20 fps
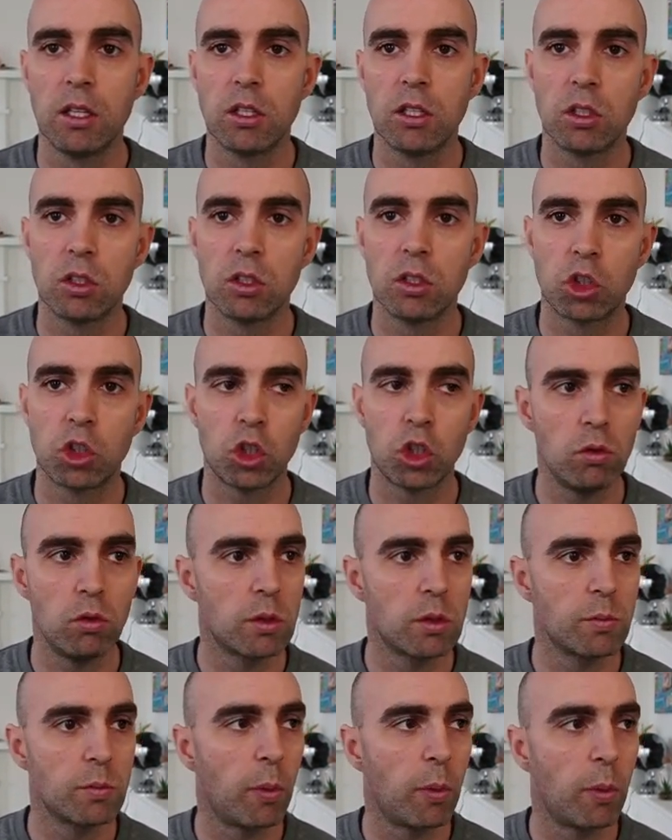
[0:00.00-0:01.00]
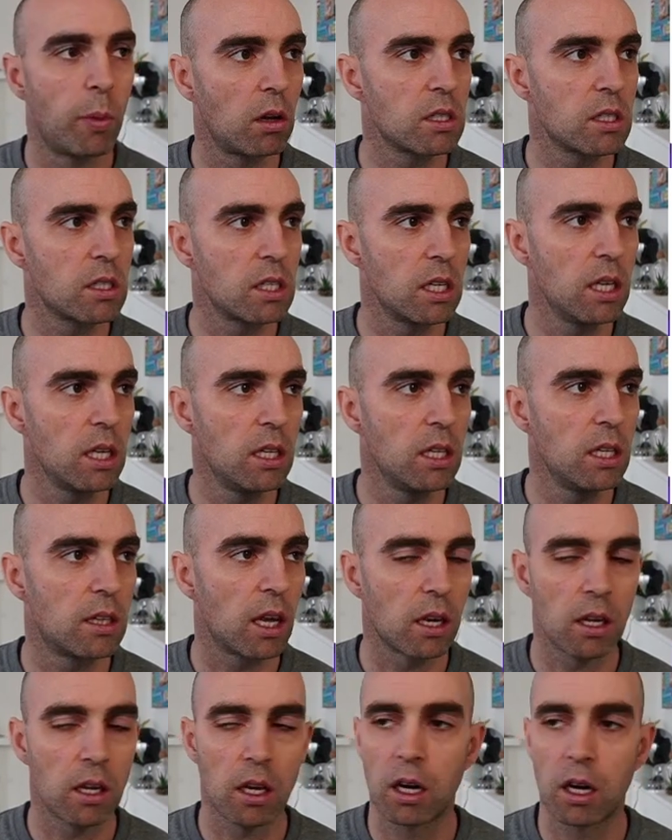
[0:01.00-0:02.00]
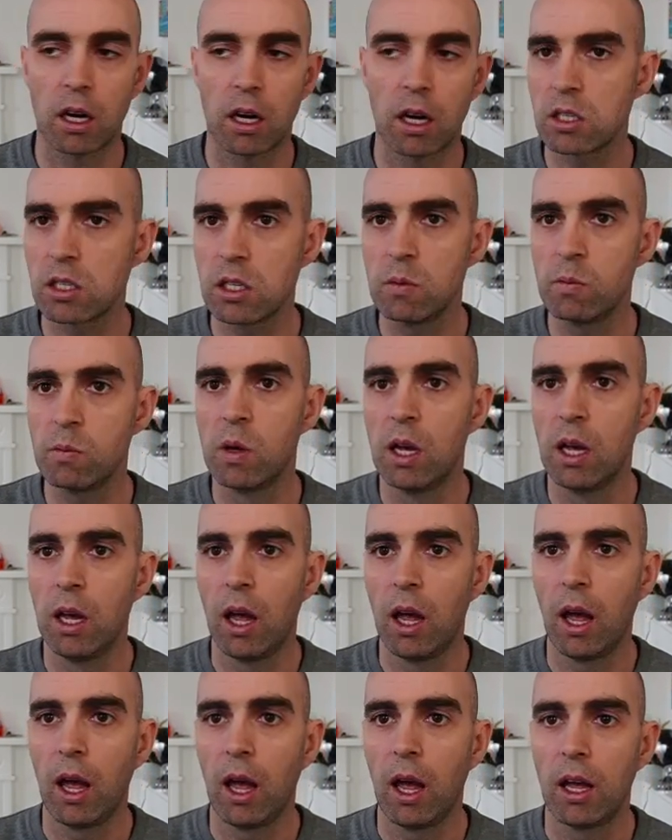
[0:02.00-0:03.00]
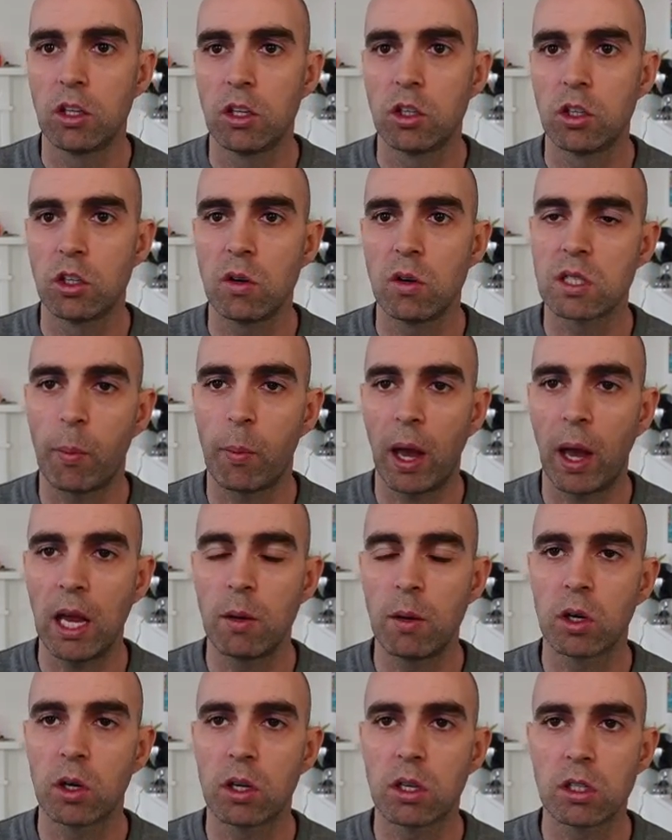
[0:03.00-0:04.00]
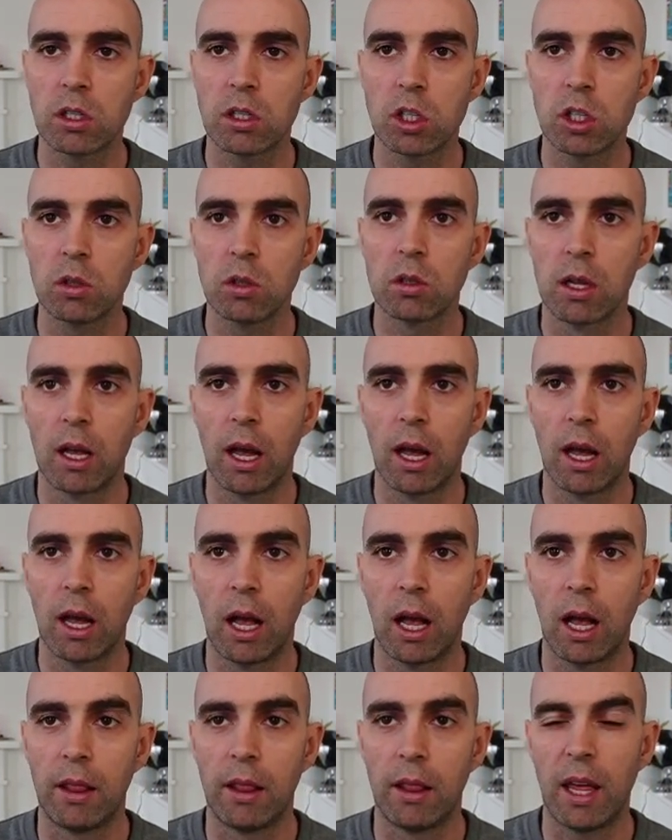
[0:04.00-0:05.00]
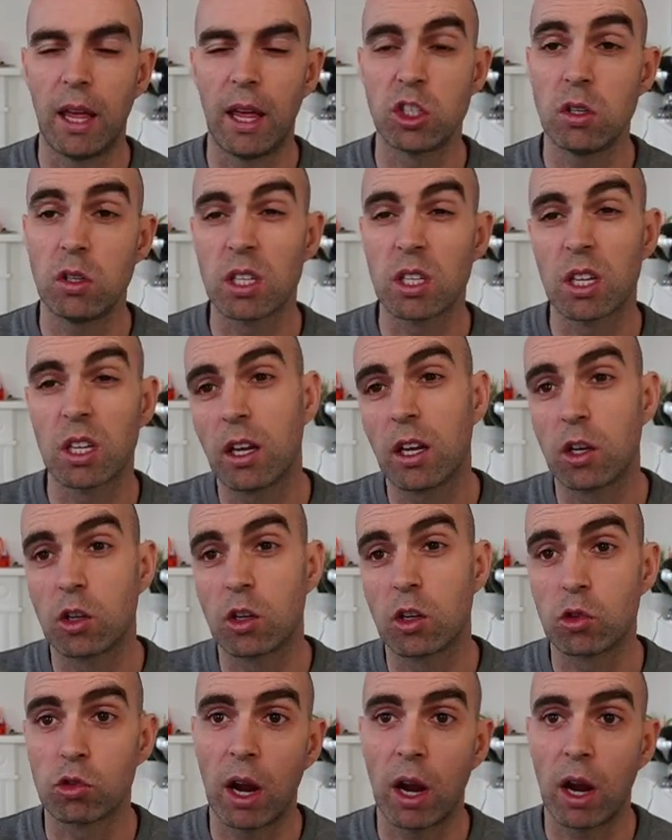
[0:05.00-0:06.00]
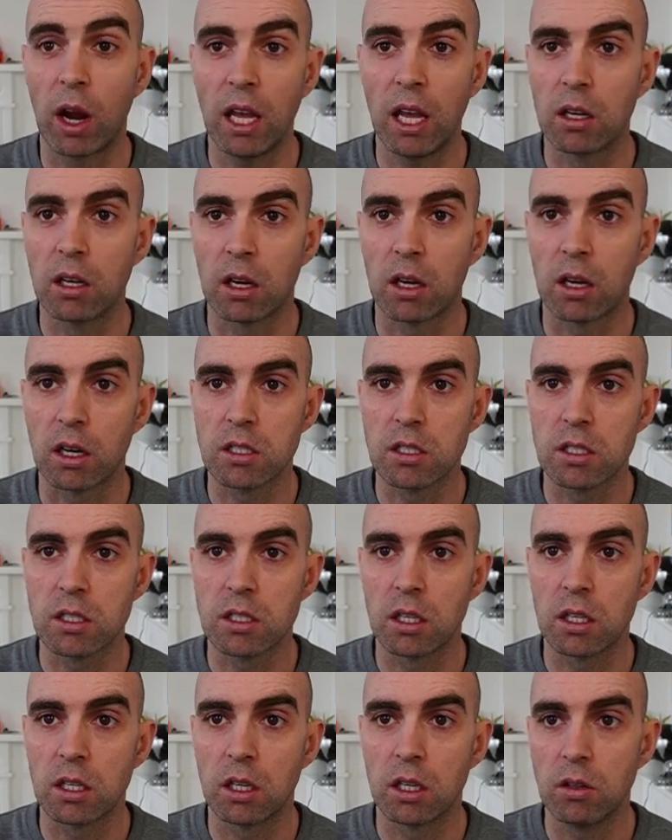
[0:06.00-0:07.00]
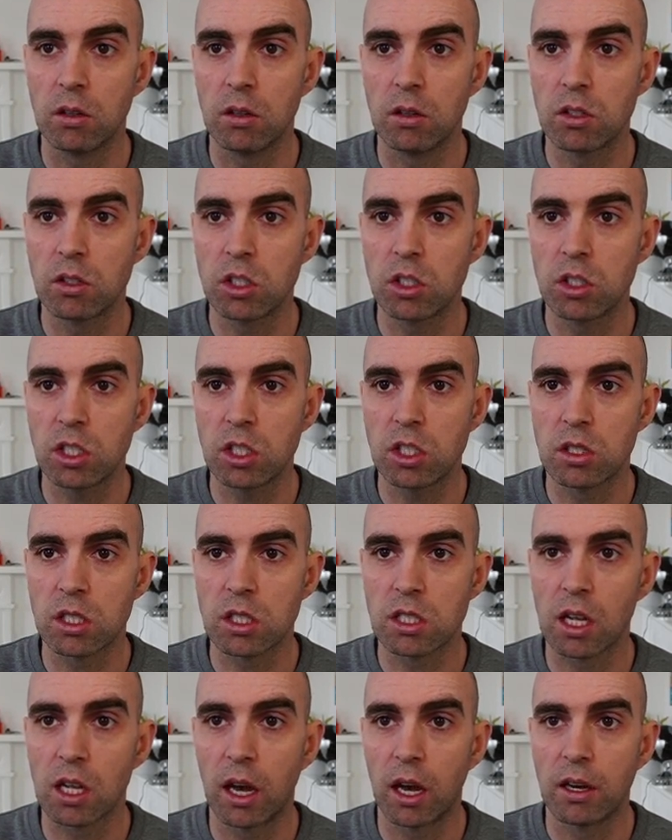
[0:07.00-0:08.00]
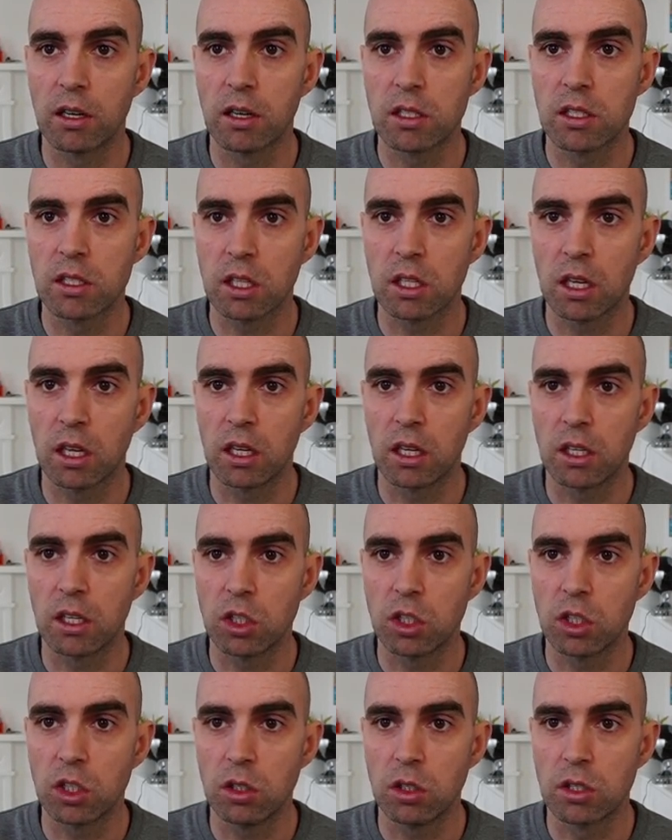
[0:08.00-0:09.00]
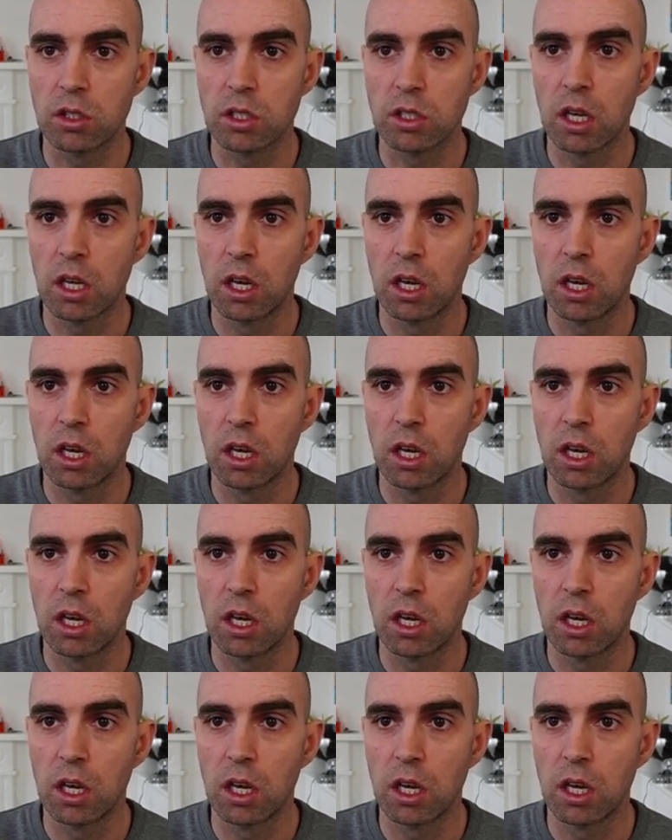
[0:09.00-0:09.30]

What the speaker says: choose ball C, that costume, choose the paint bucket tool, and then choose a kind of grey color. So just use the sliders to kind of choose